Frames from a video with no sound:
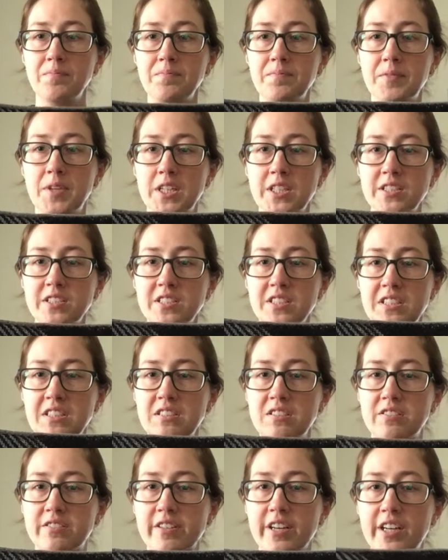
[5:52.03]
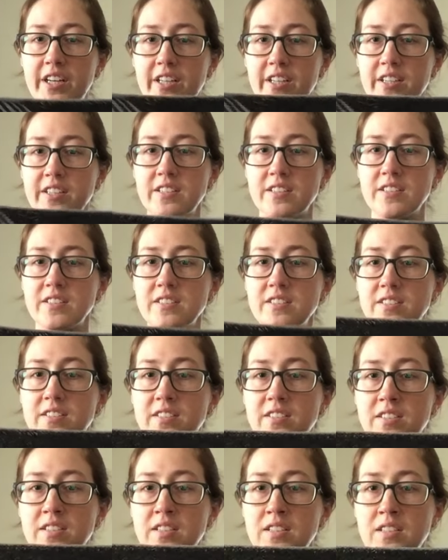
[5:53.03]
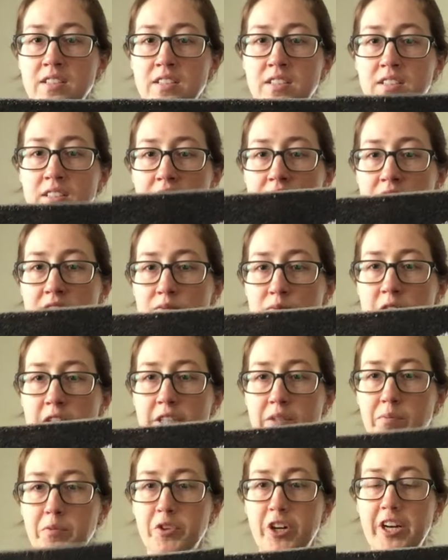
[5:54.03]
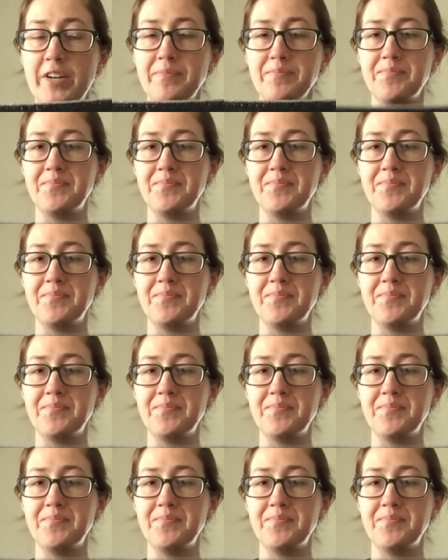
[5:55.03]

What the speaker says: icy gray, and a medium gray.